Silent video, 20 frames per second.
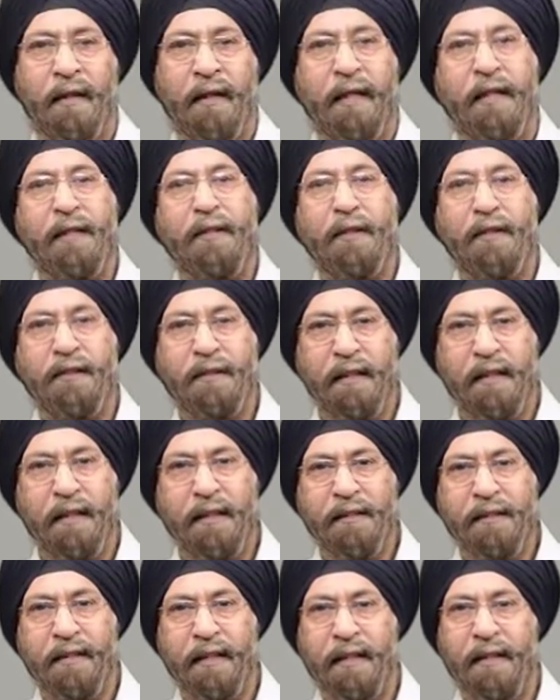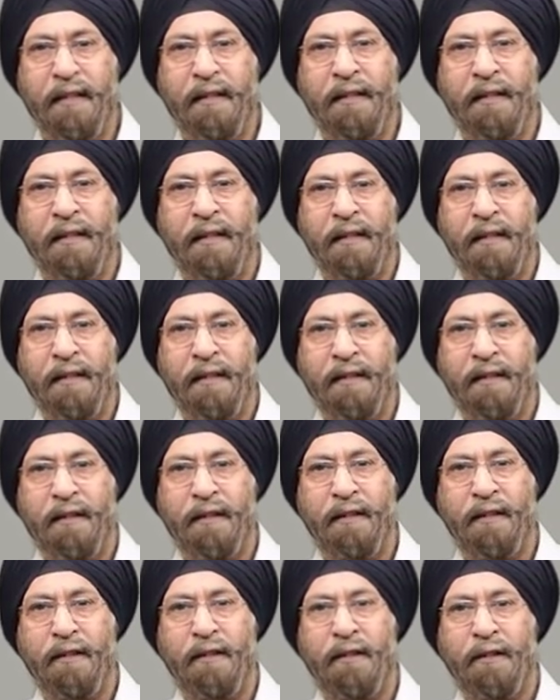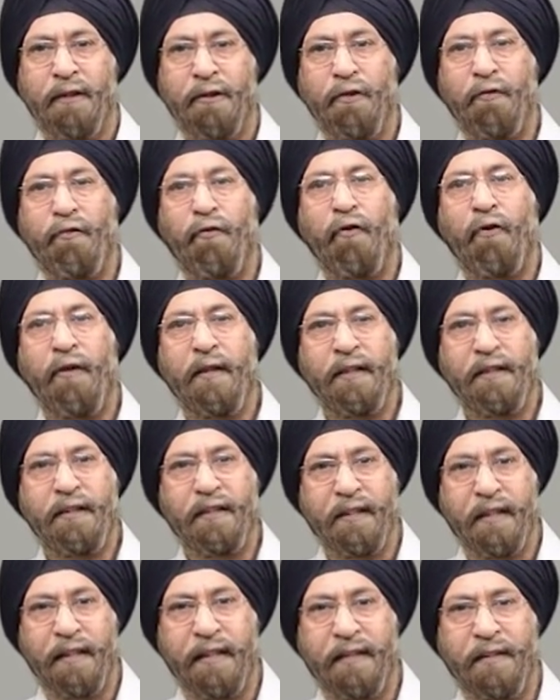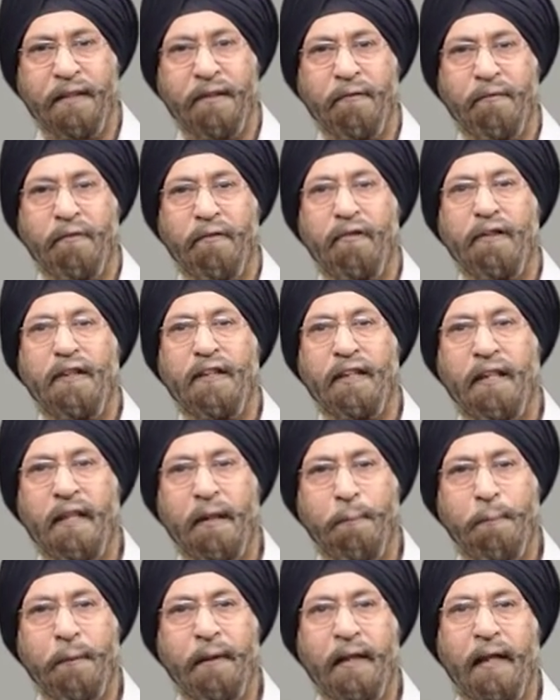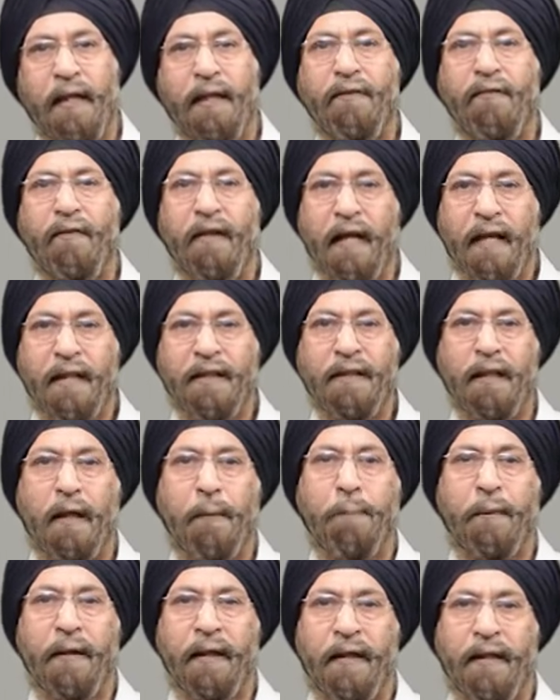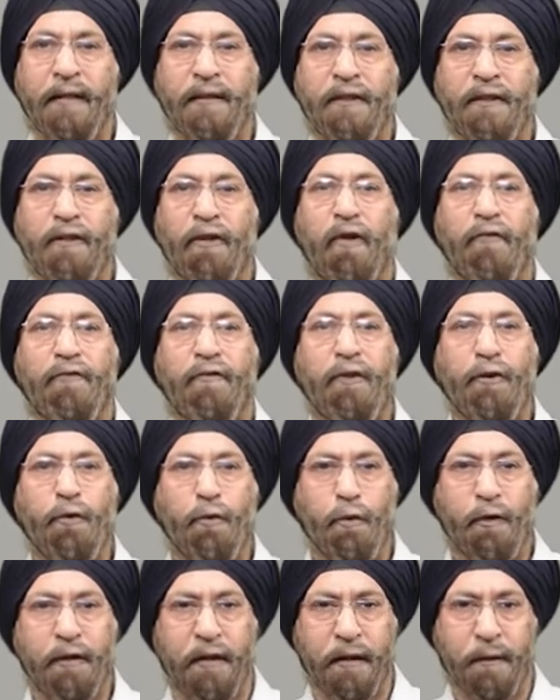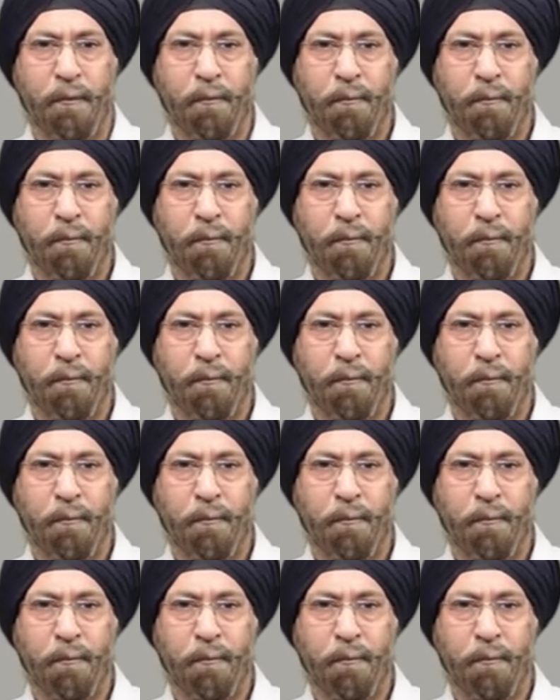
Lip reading: It results in euphoric state with sleepy and relaxed appearance of the user.